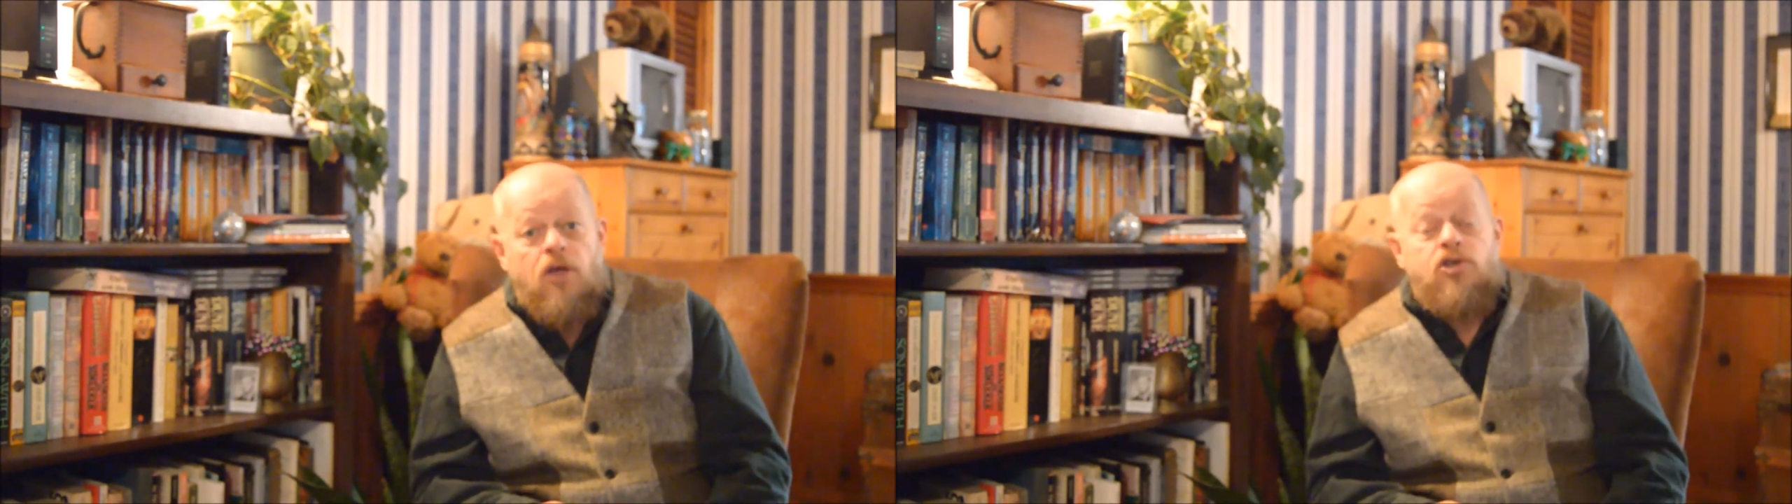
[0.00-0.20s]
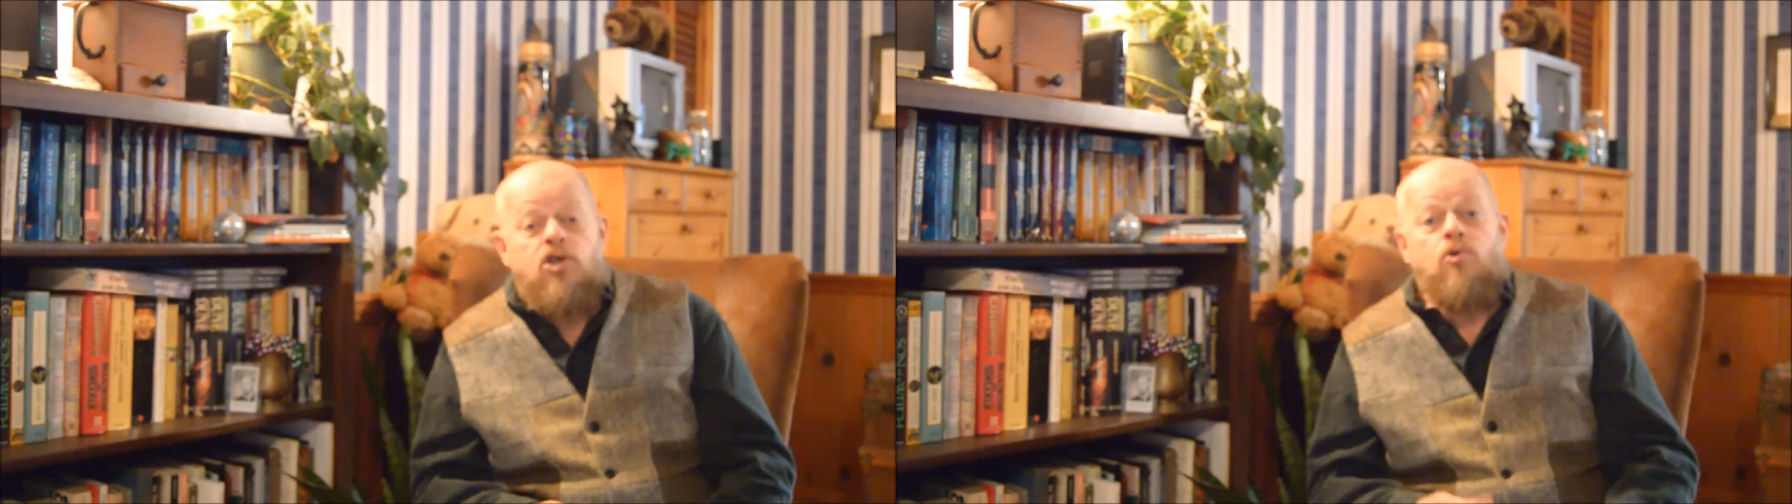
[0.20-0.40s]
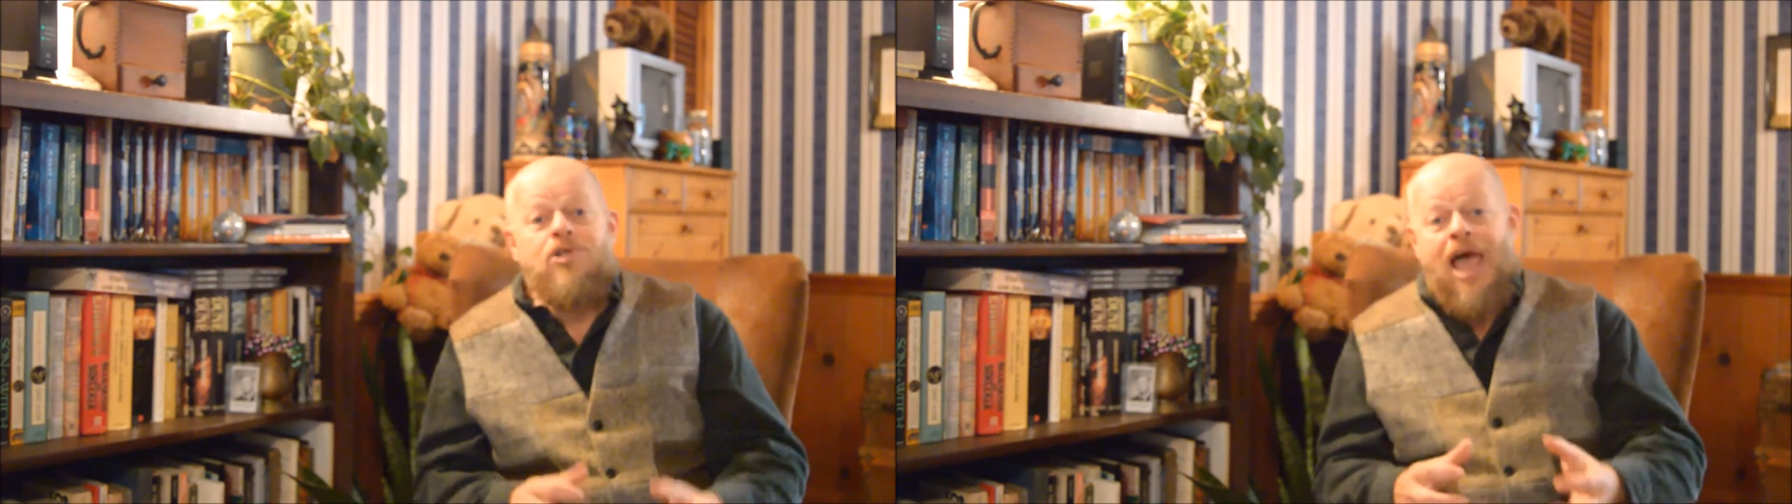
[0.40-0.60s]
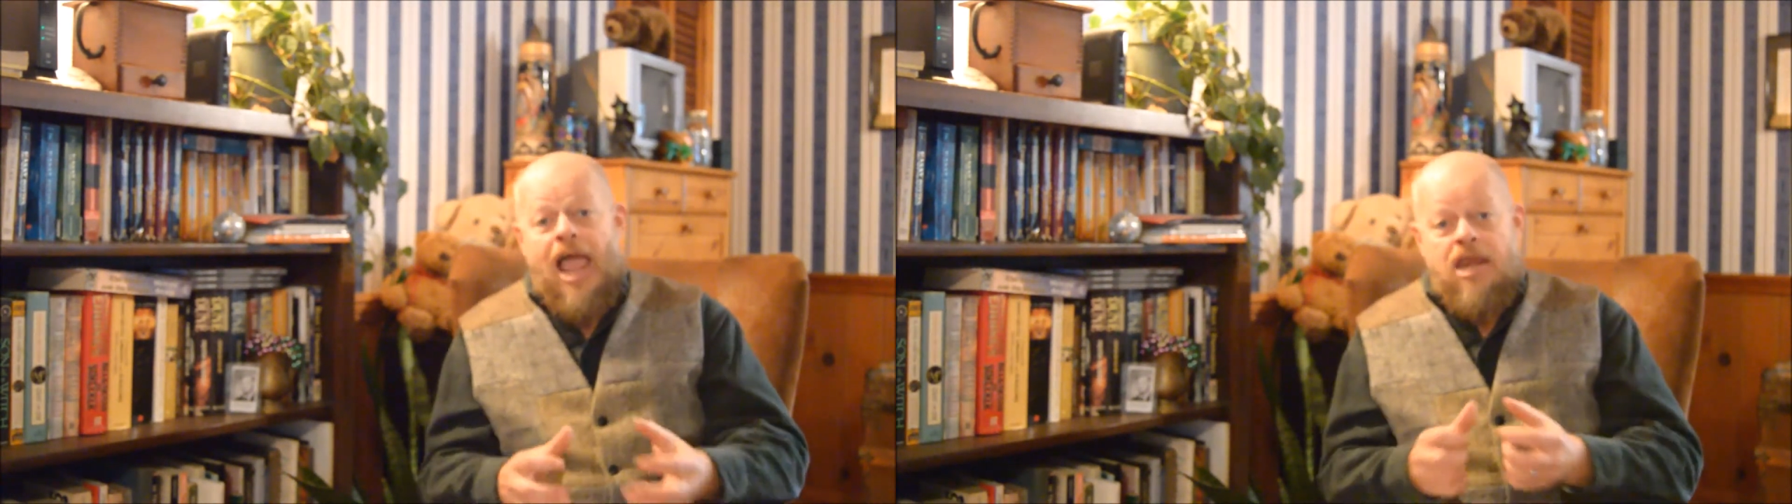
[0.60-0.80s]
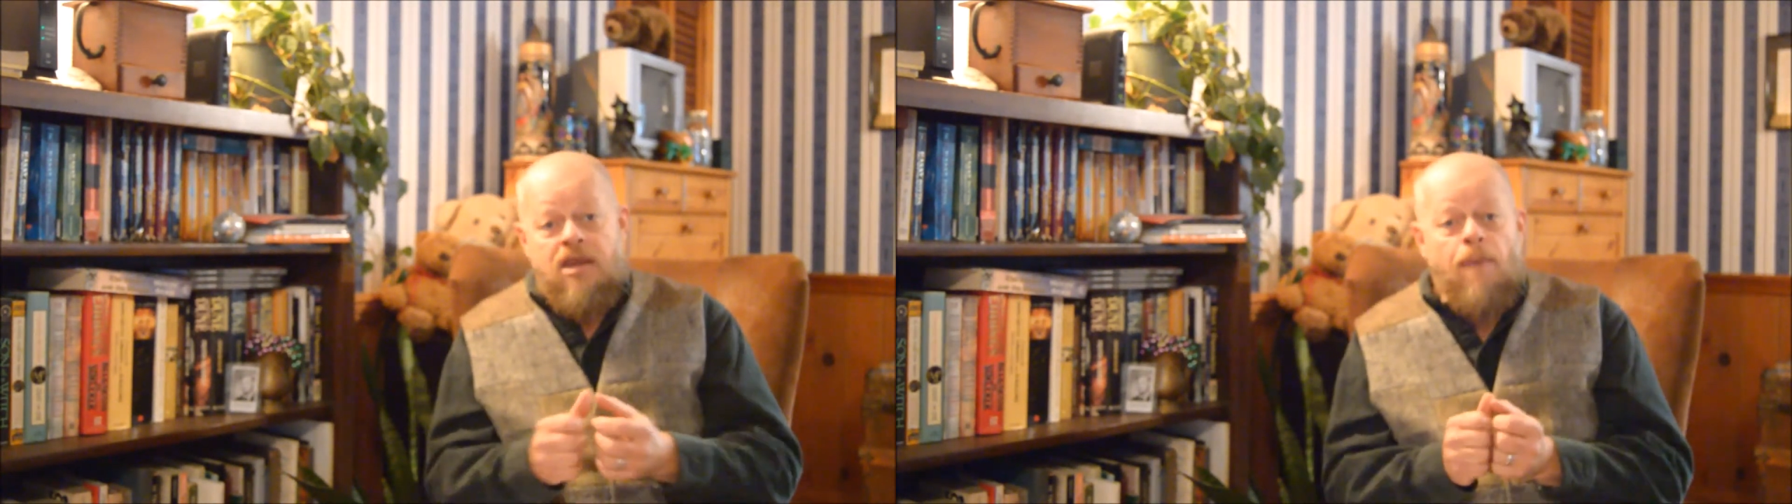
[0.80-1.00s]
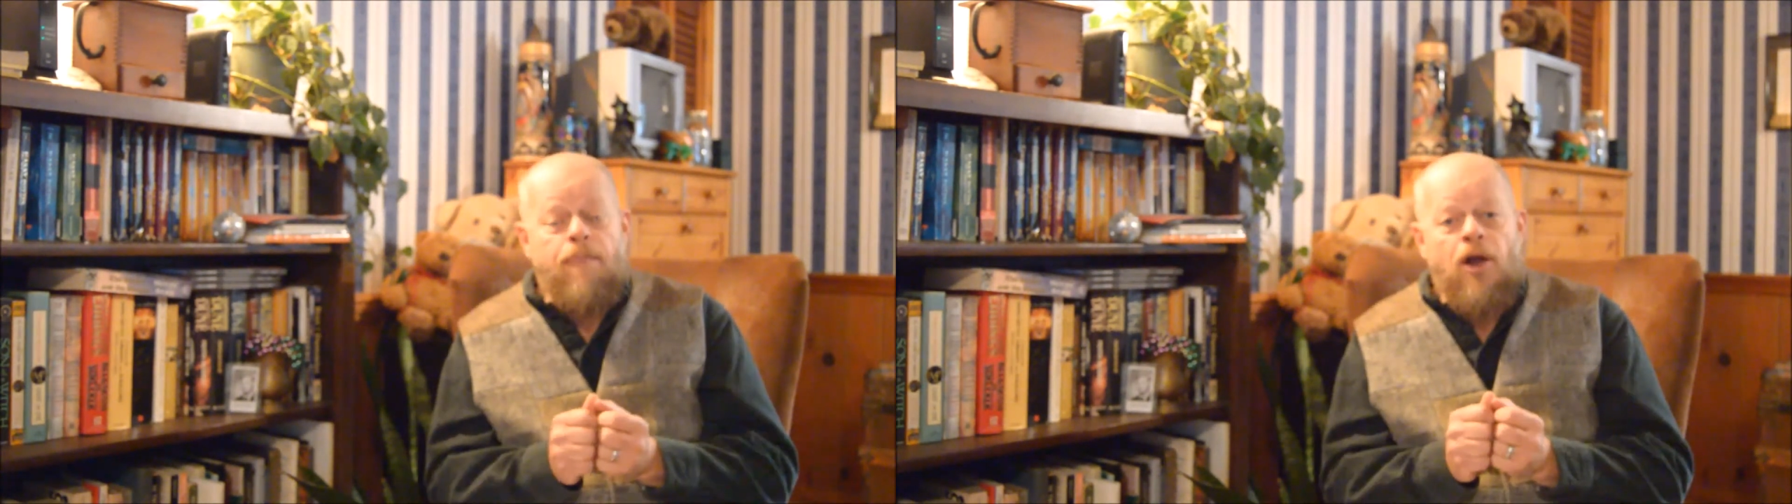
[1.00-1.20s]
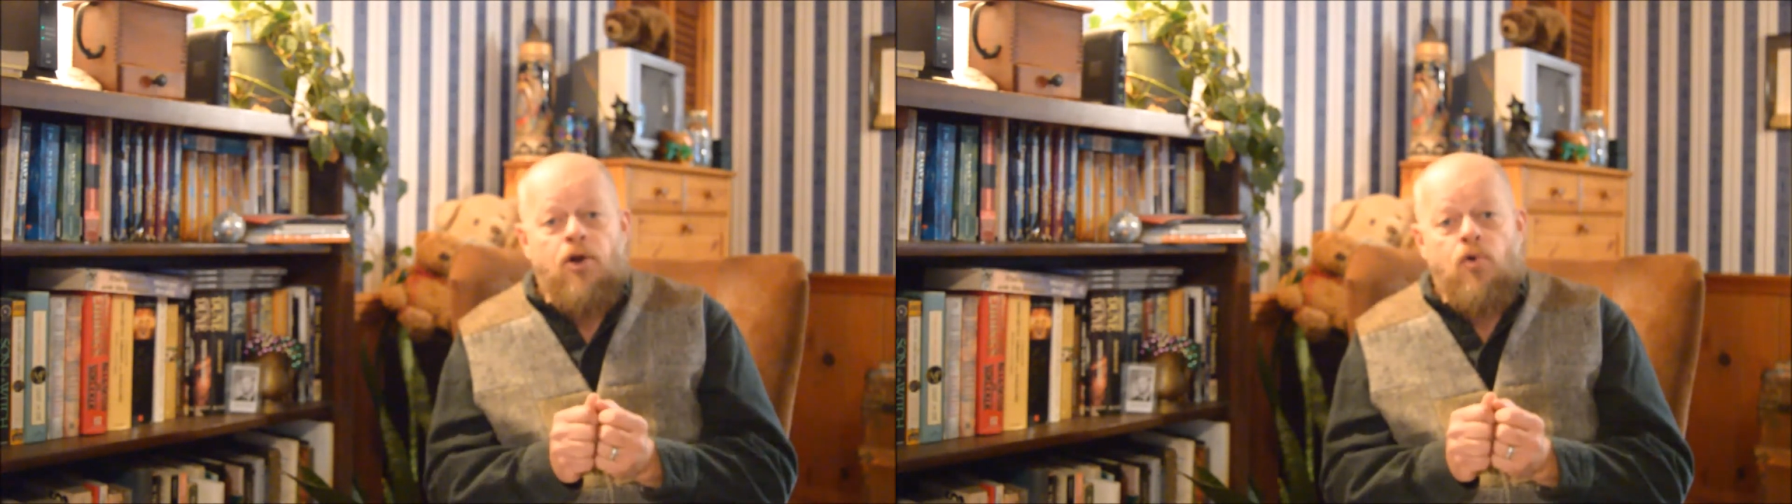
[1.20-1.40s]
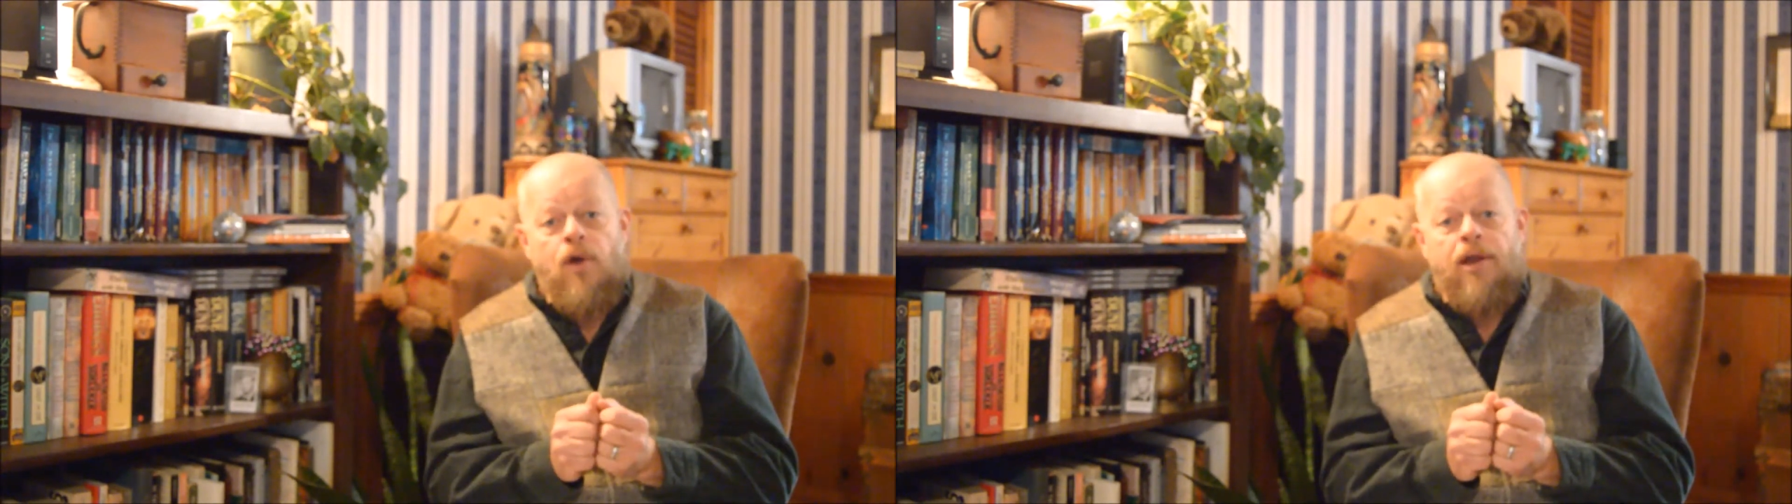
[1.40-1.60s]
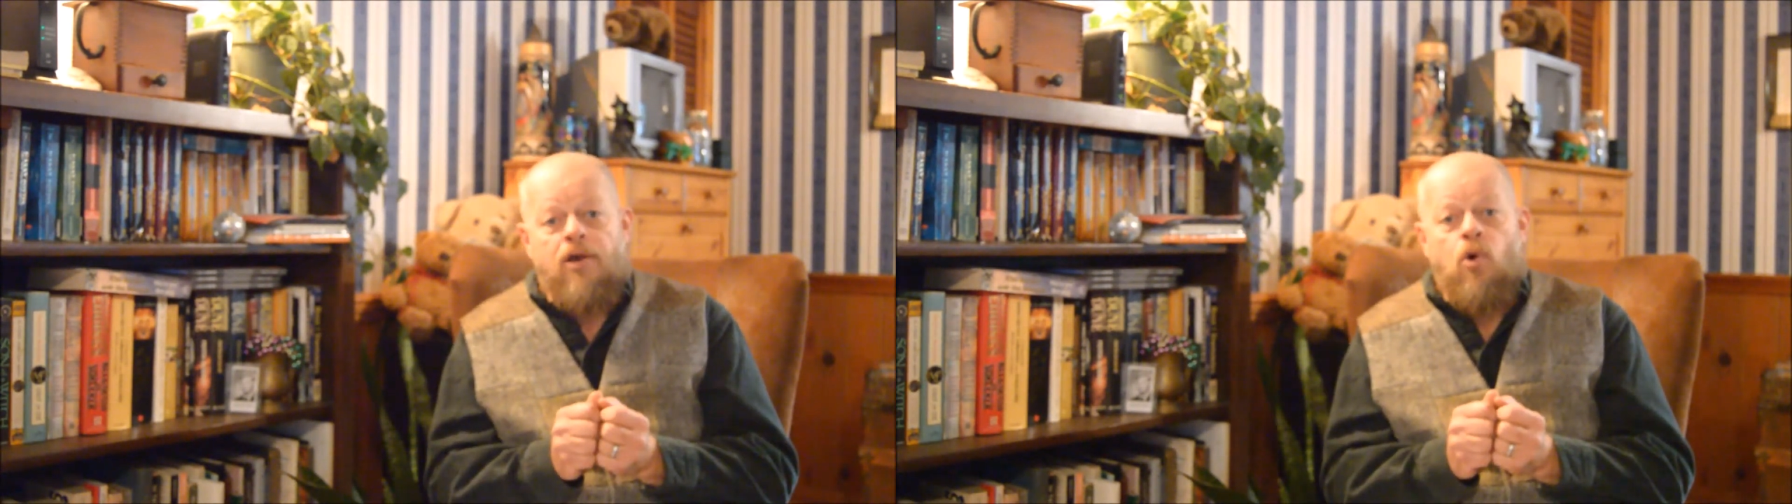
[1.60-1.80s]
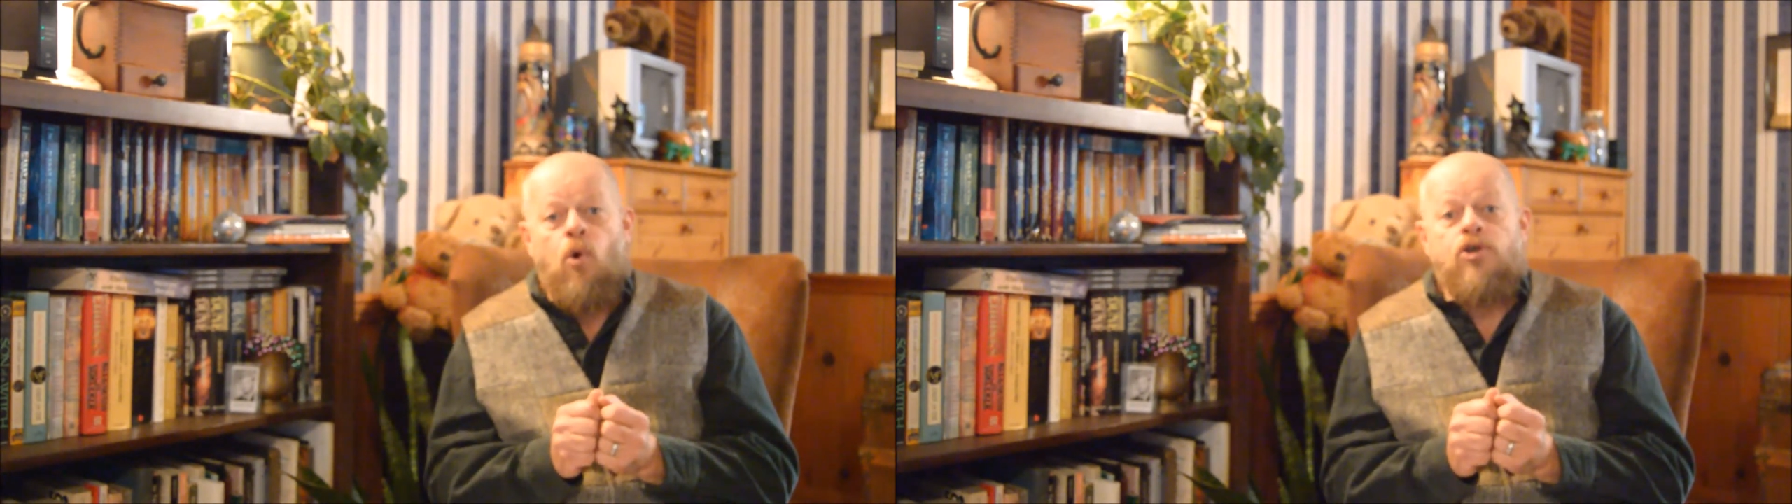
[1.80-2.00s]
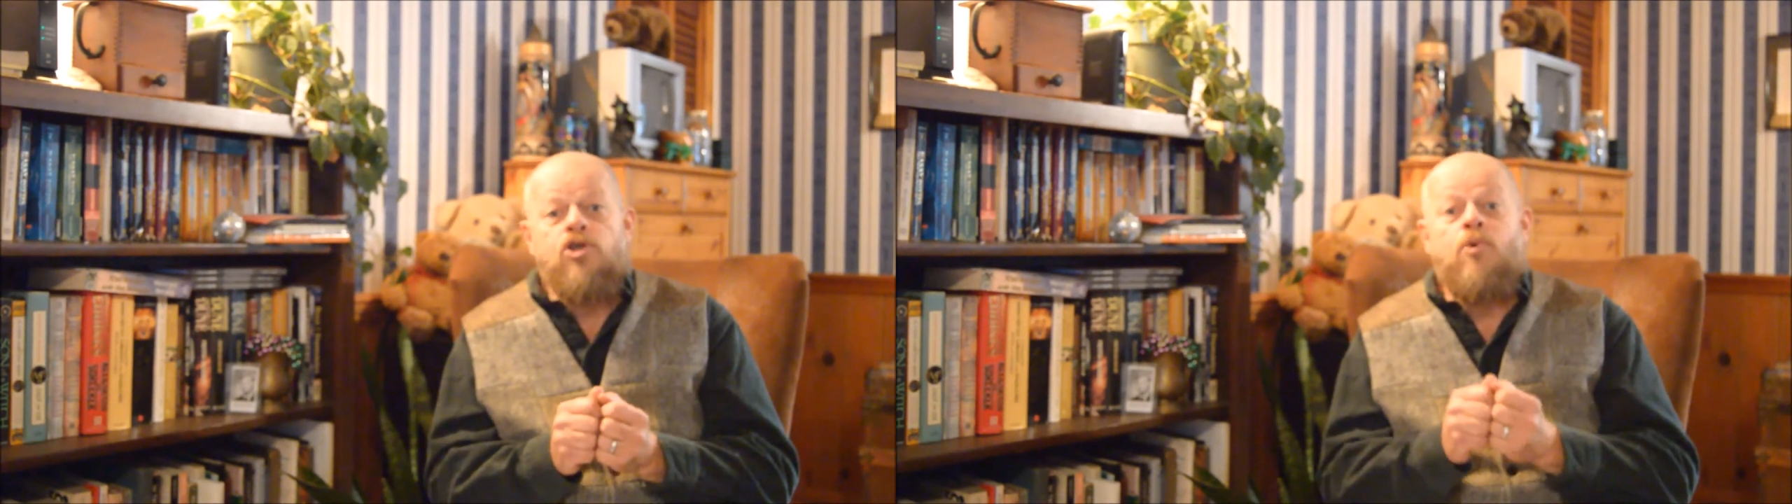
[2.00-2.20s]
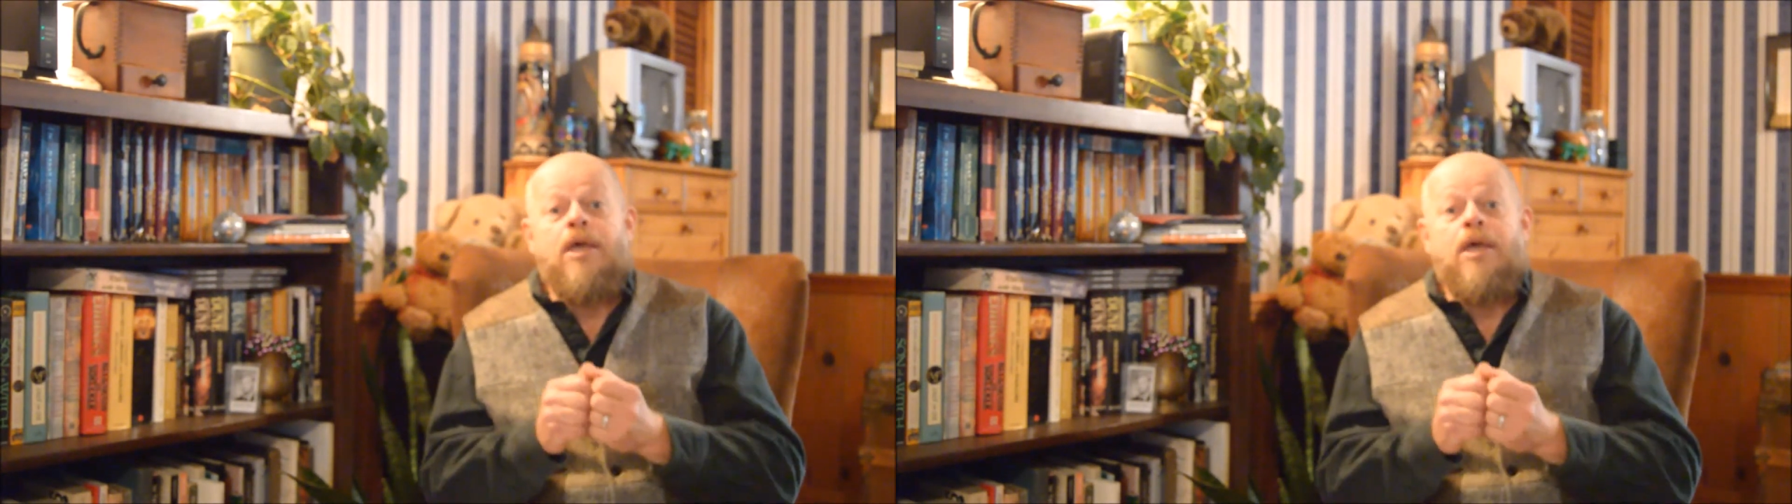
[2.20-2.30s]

to tighten up on credit or to